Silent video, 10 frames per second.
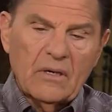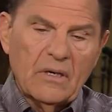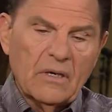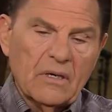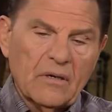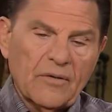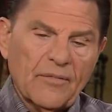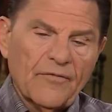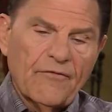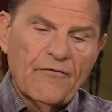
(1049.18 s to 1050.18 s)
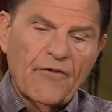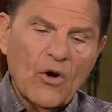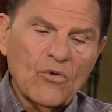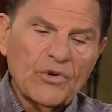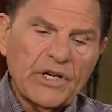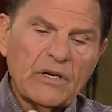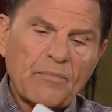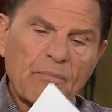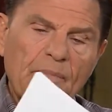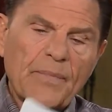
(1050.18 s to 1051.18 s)
uh, folded
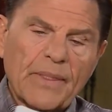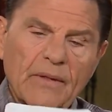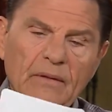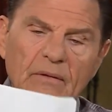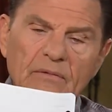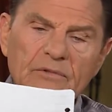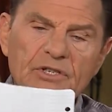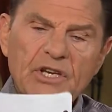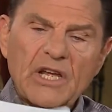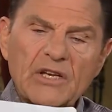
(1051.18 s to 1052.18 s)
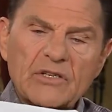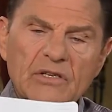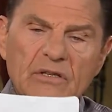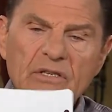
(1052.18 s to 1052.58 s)
sheets,